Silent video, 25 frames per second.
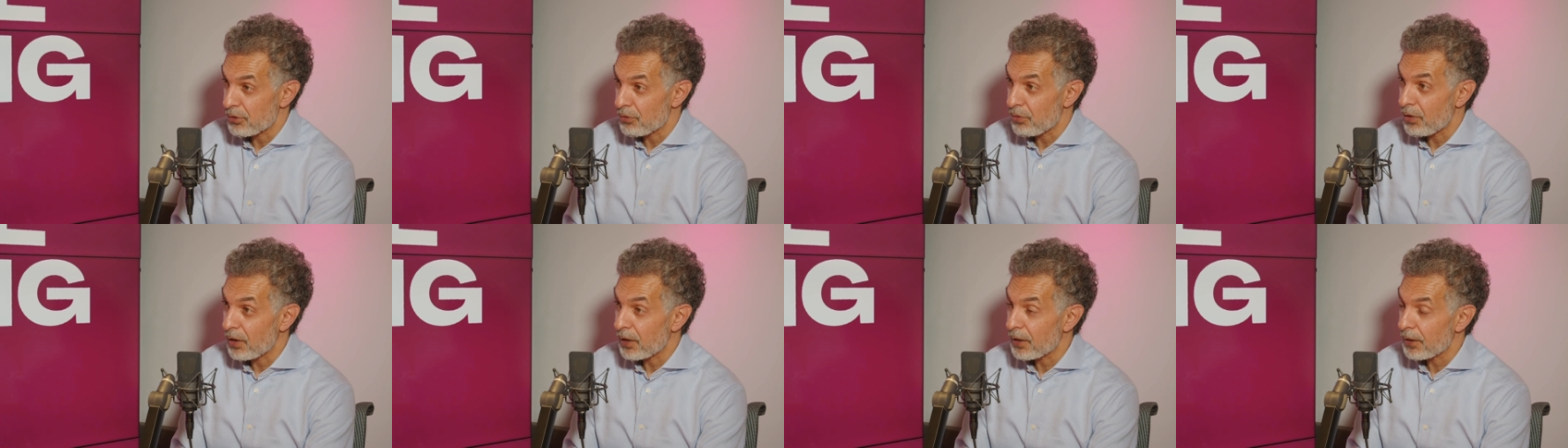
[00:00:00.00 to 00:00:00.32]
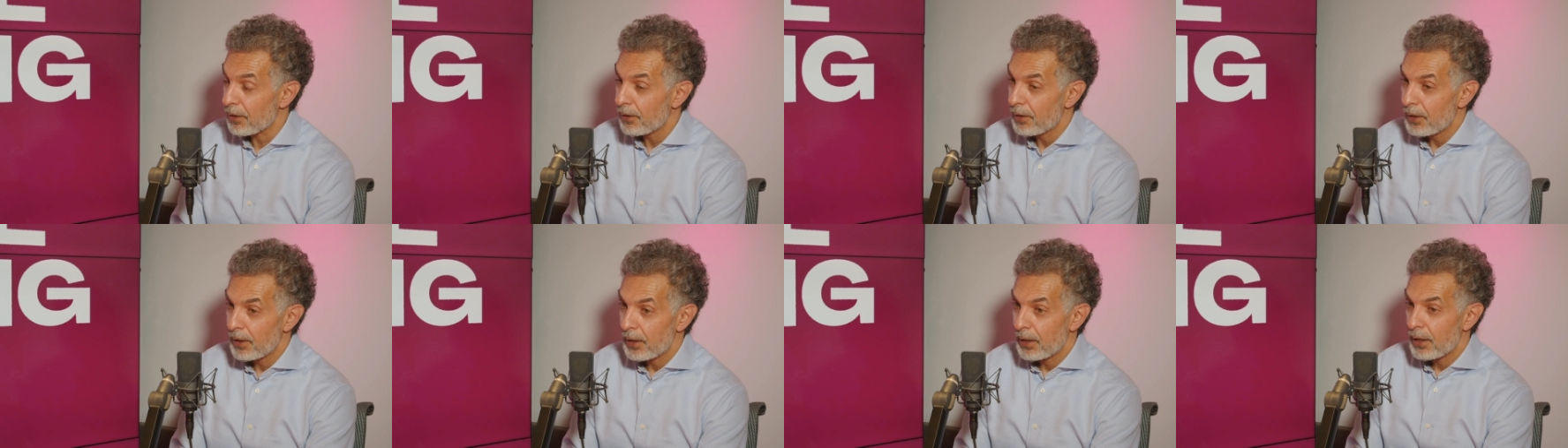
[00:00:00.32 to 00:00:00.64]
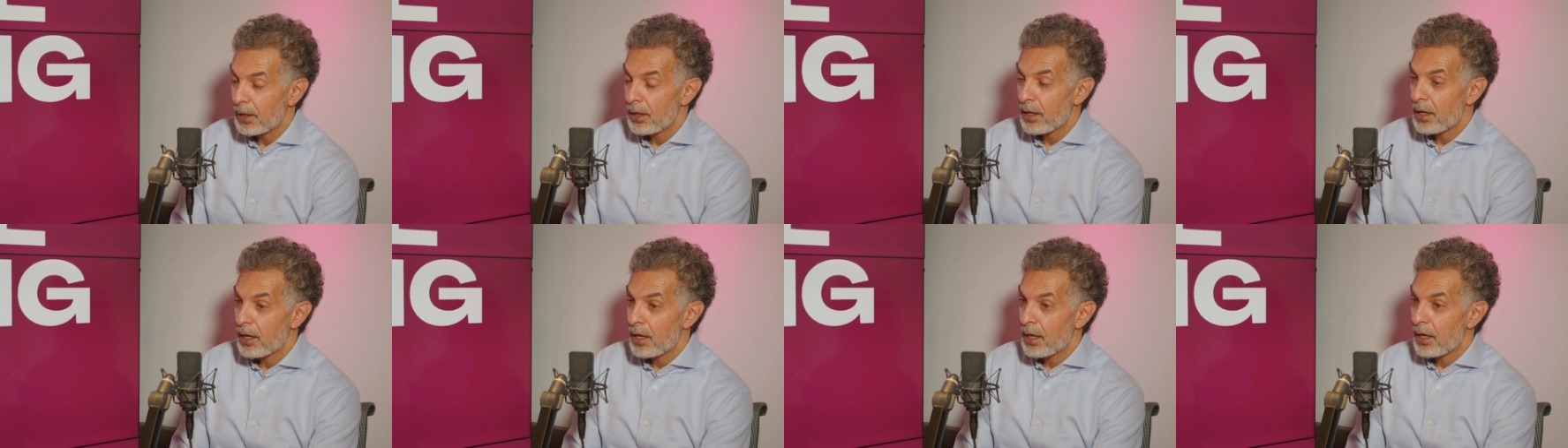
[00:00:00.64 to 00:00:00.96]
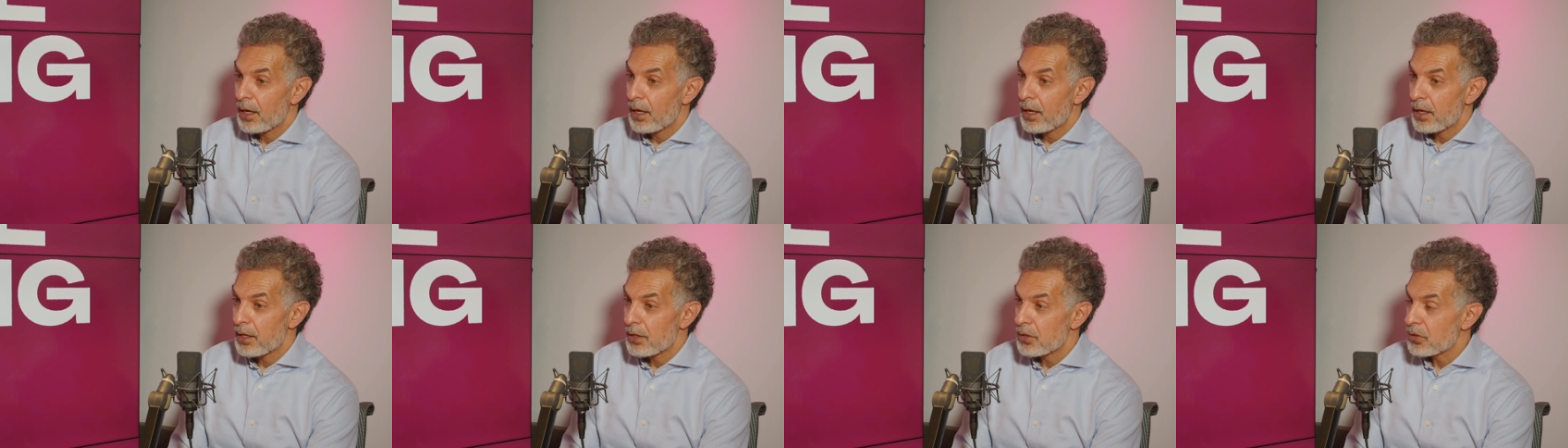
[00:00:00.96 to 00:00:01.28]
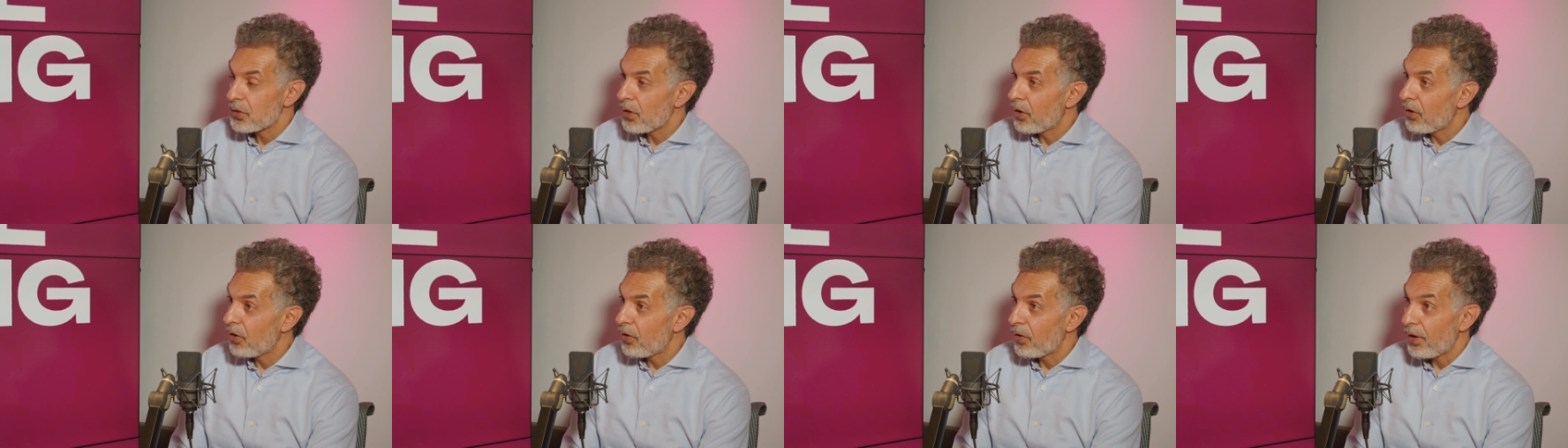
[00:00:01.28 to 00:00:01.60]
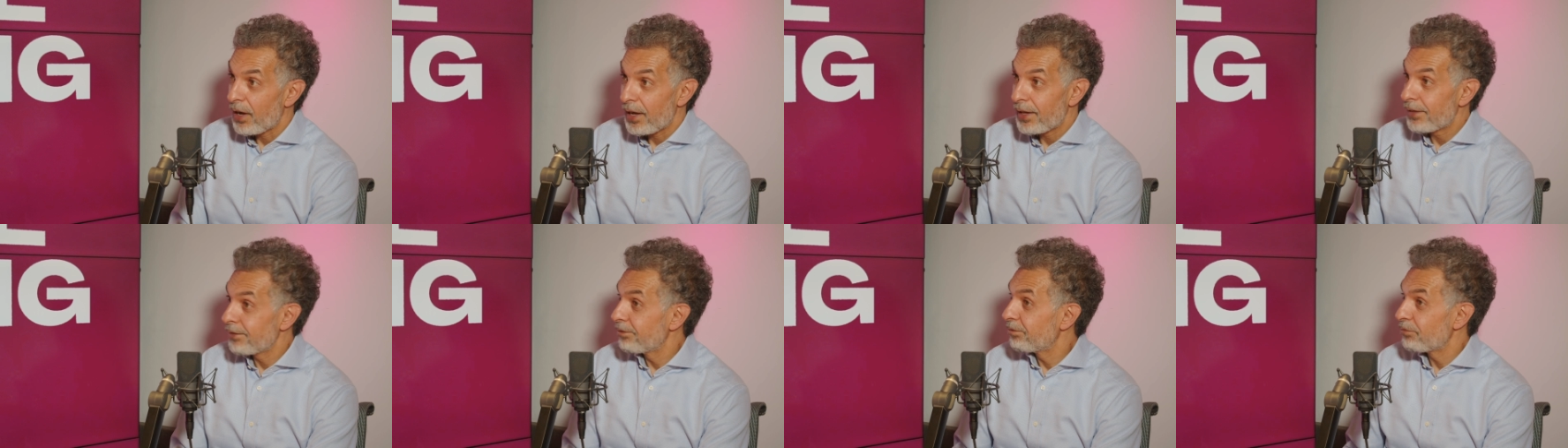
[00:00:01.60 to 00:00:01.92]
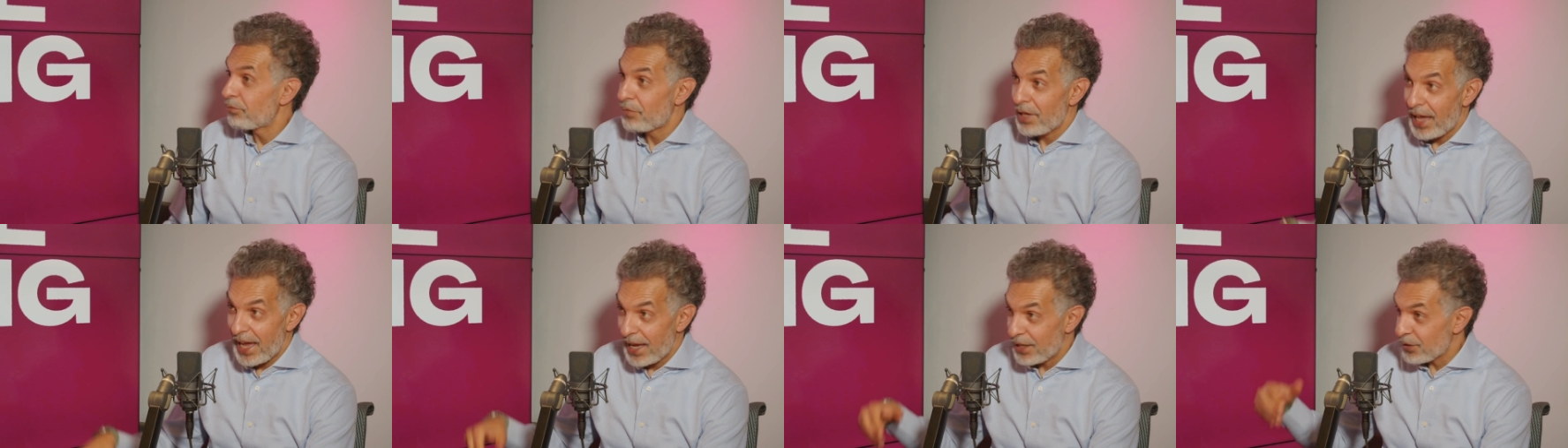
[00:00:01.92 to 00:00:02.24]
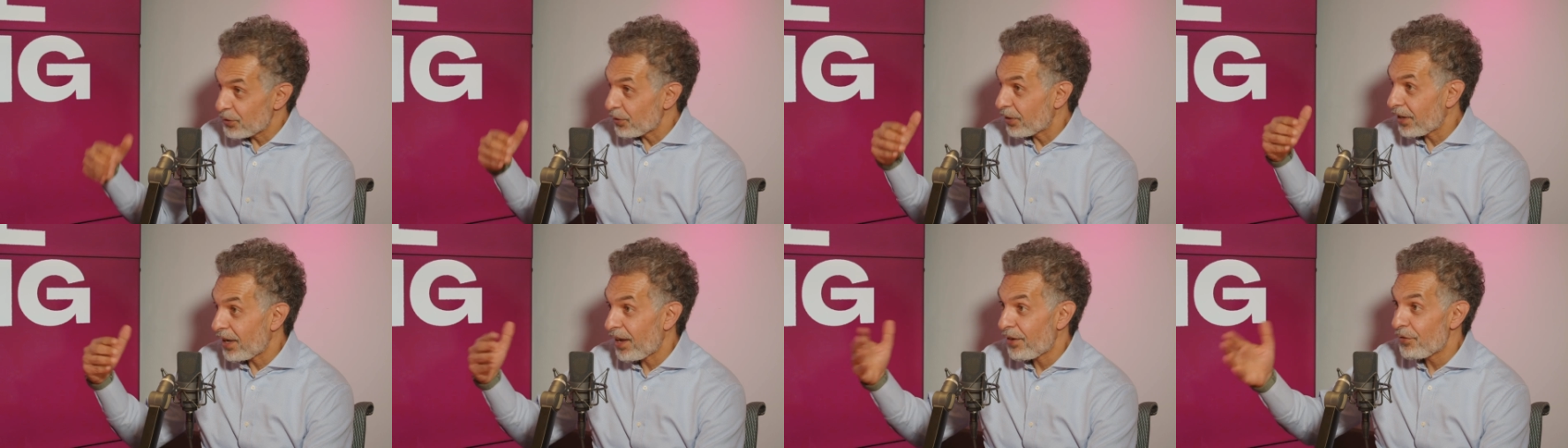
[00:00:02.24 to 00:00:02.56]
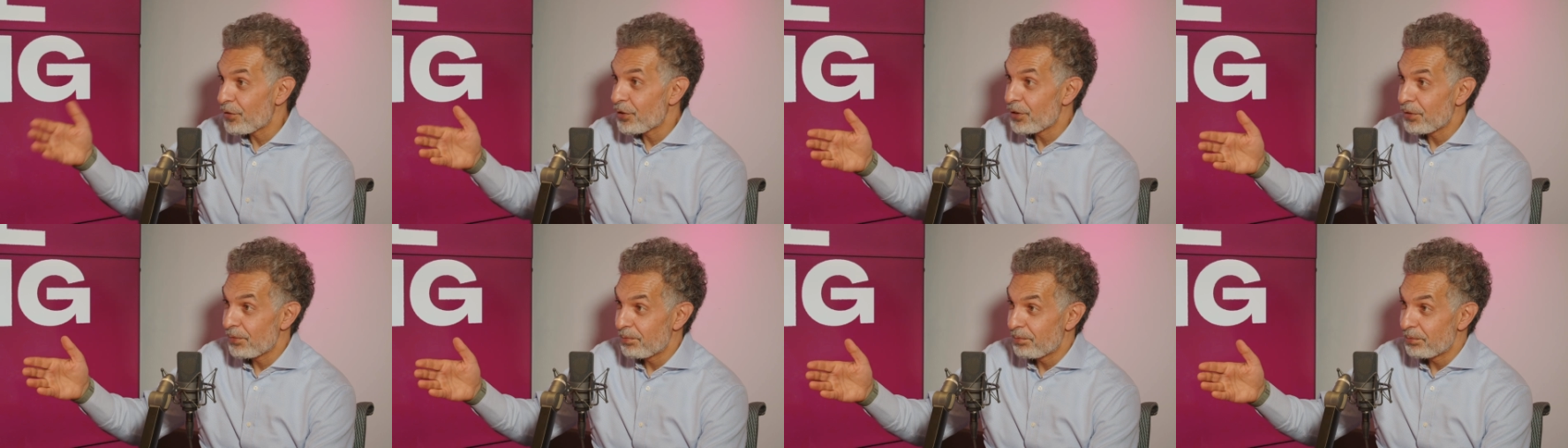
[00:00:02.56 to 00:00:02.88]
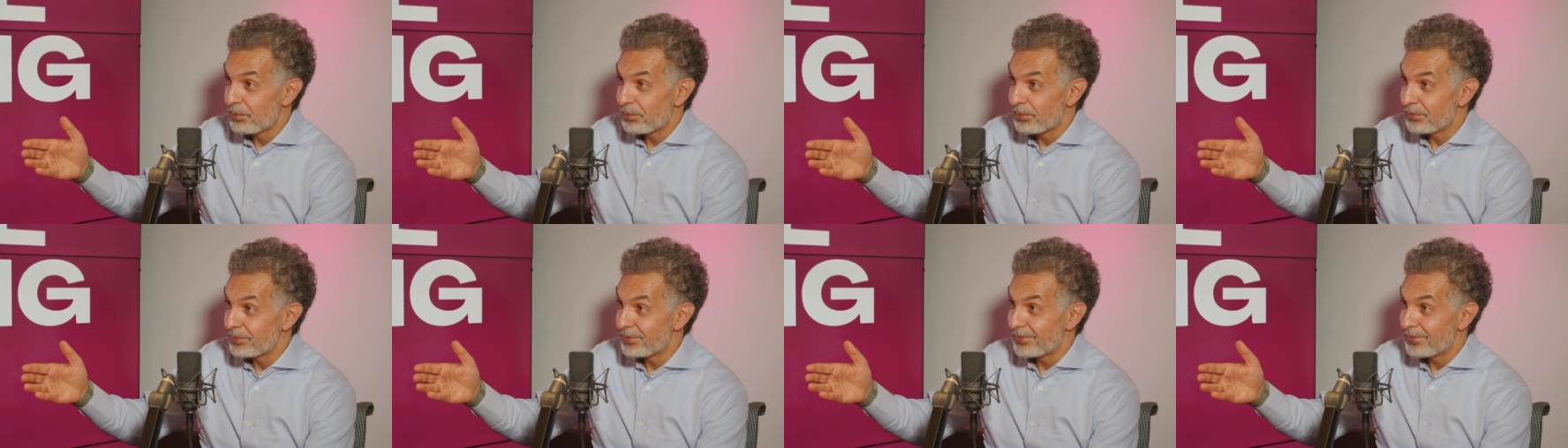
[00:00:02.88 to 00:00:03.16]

struck. So, and they had to cover